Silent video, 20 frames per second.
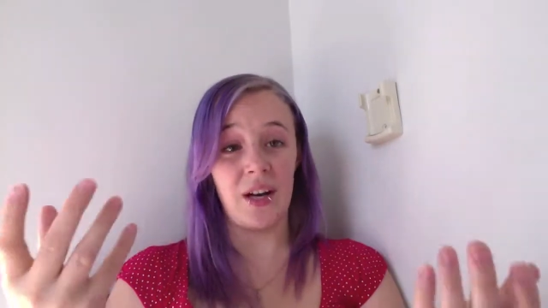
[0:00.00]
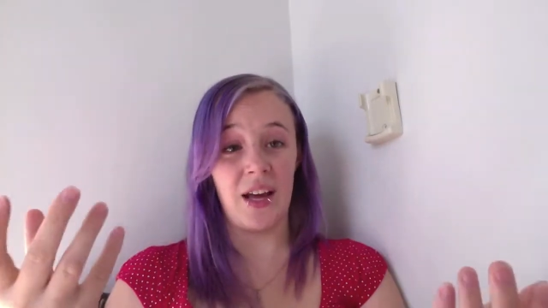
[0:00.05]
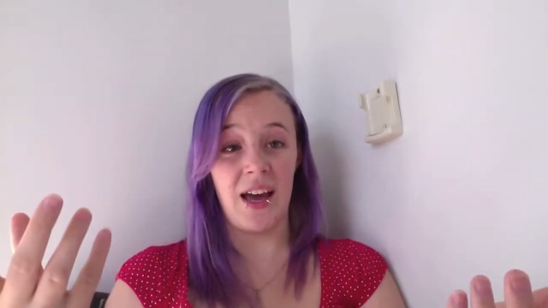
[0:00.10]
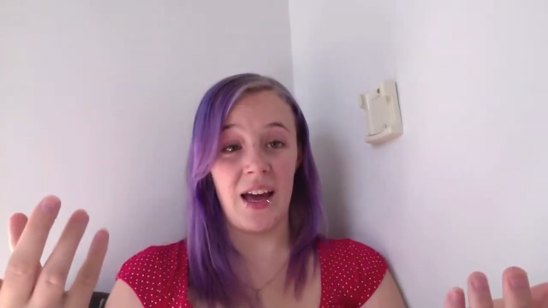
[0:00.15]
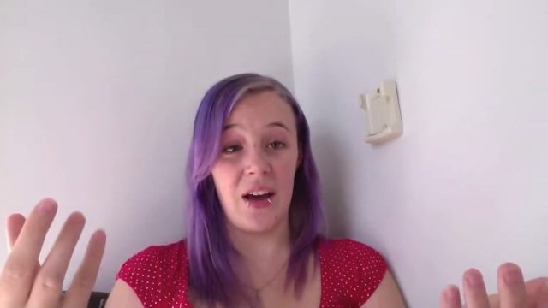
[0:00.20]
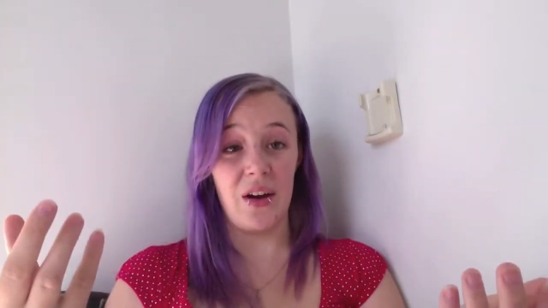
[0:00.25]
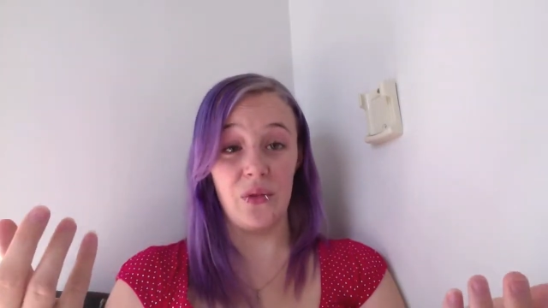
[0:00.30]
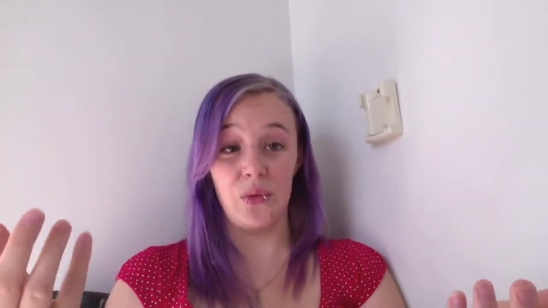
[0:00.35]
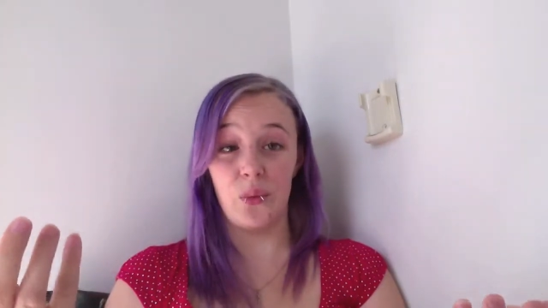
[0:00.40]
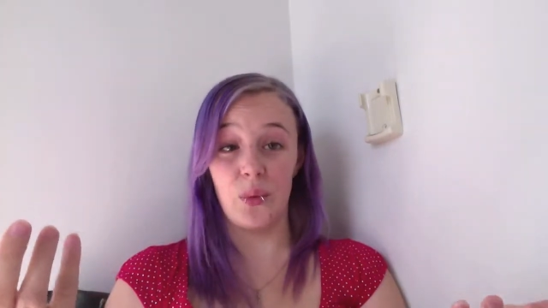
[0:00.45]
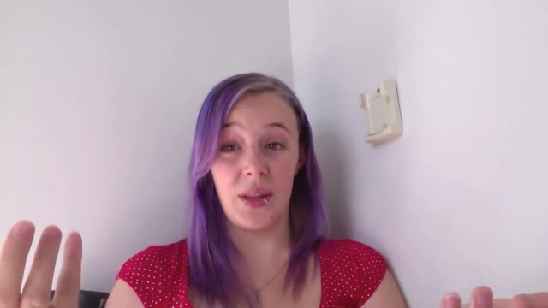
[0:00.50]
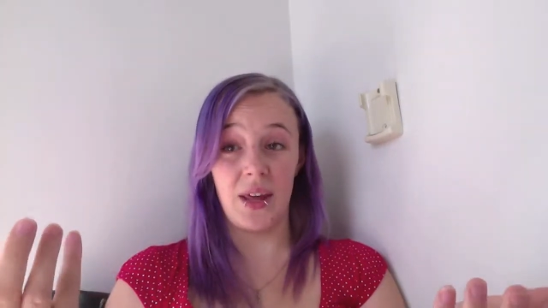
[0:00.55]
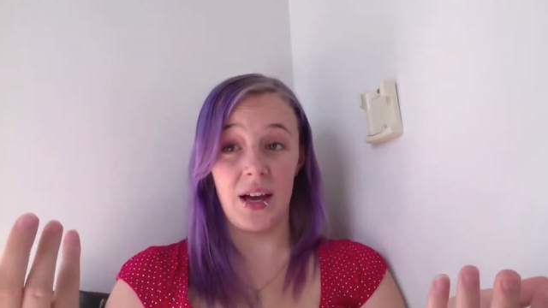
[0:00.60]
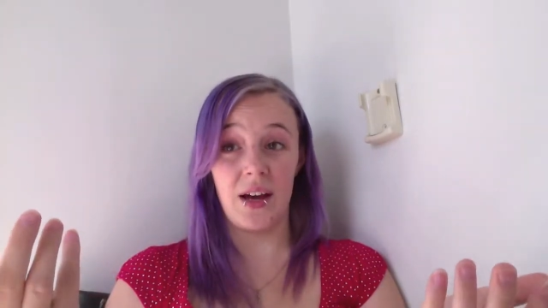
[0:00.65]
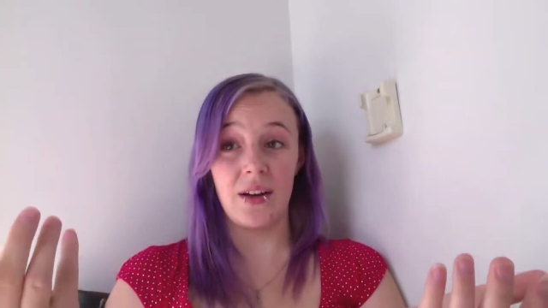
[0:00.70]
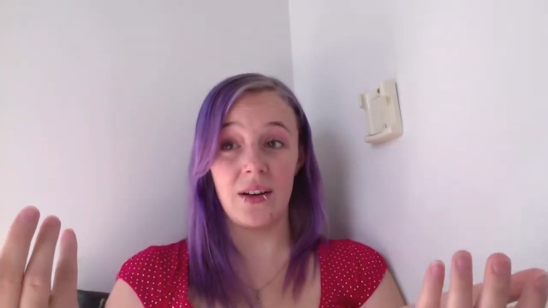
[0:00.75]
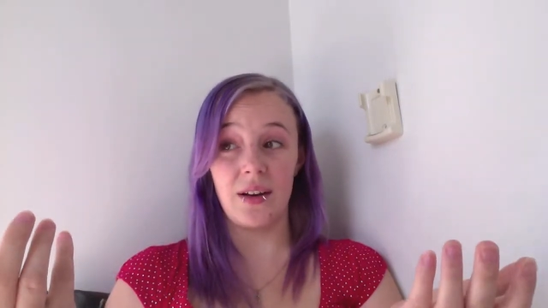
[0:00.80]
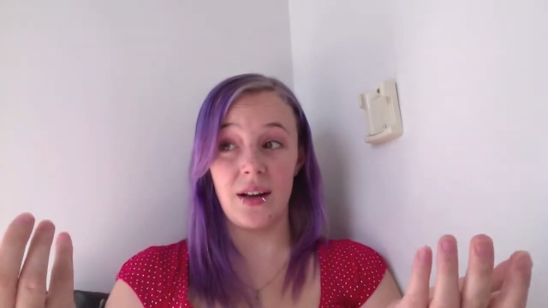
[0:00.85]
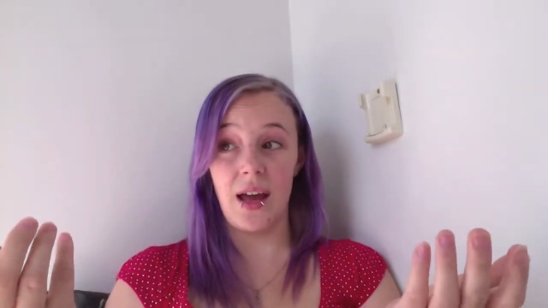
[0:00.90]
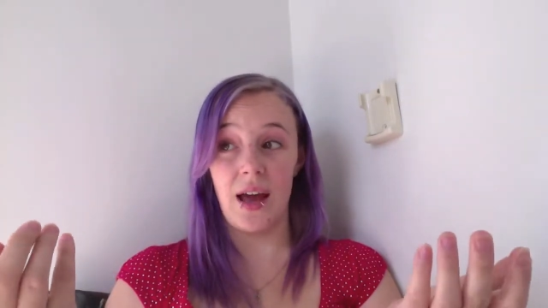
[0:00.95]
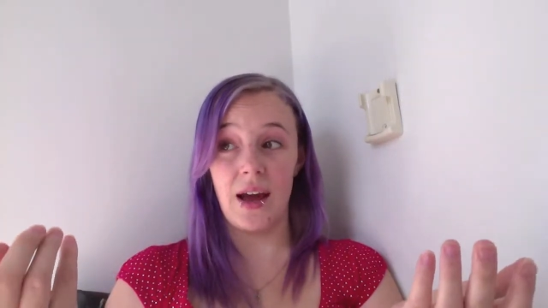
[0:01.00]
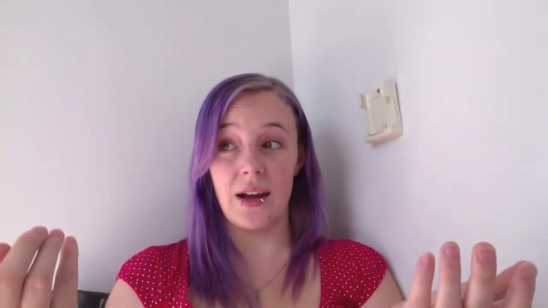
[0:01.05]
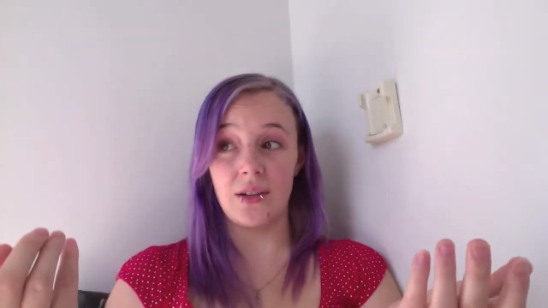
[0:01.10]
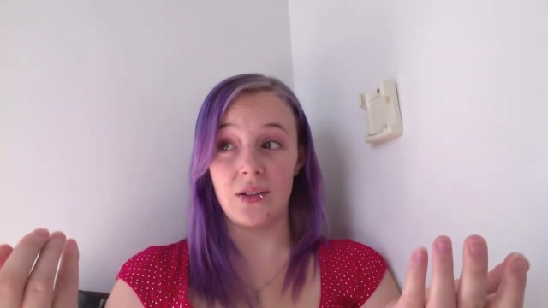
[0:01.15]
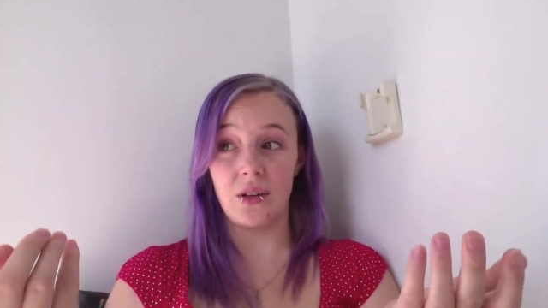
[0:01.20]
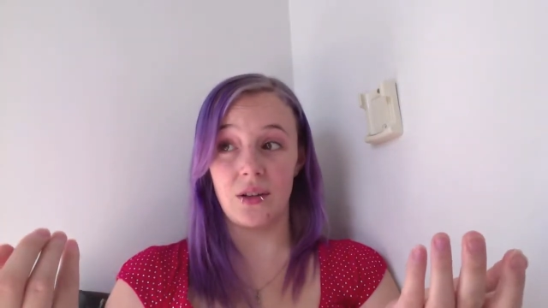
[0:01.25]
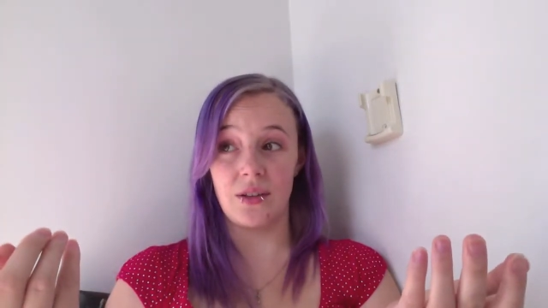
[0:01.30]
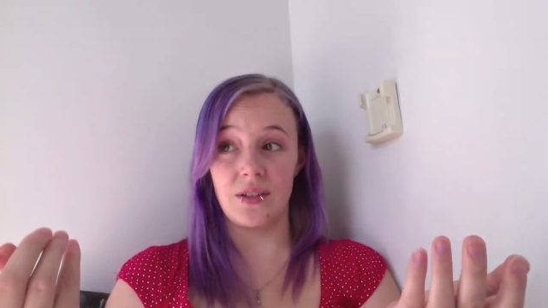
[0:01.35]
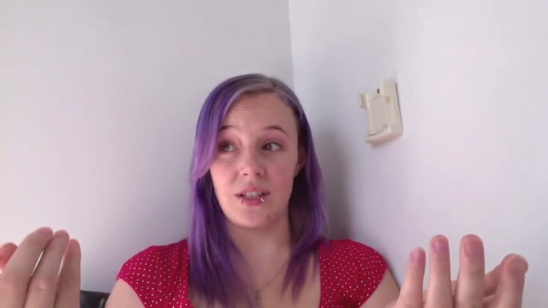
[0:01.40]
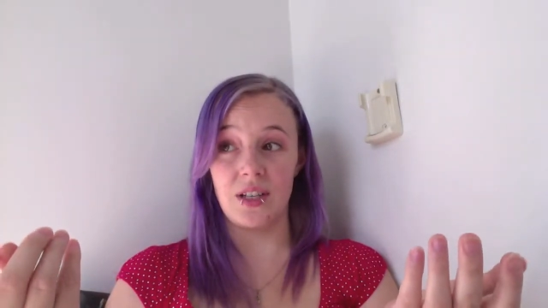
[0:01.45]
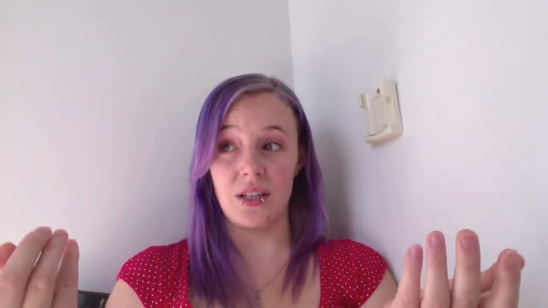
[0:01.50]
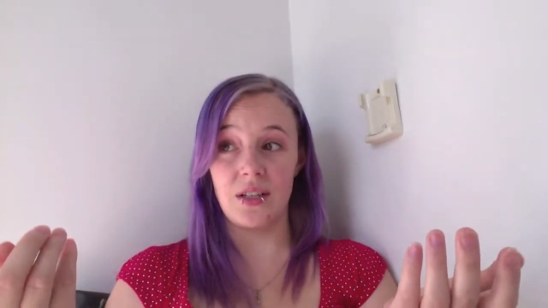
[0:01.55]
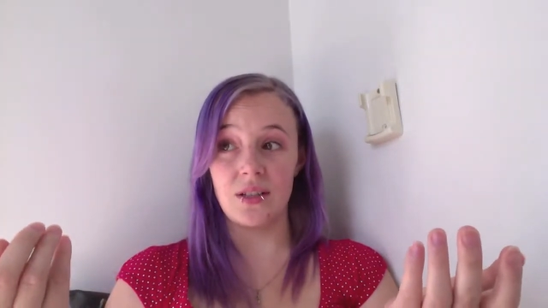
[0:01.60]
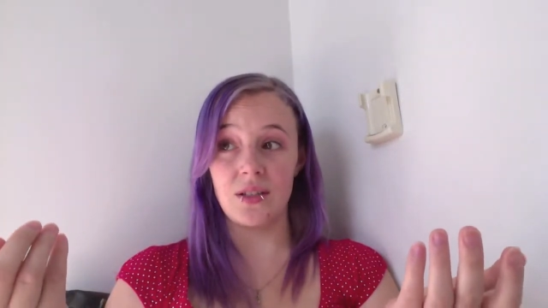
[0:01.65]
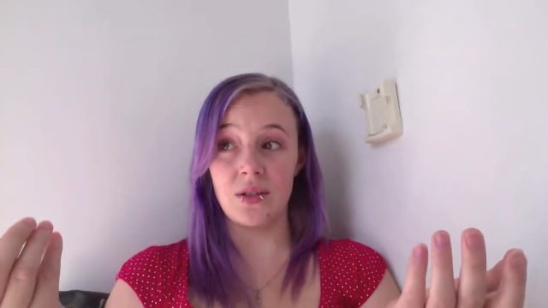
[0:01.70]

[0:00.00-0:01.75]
have without ad content.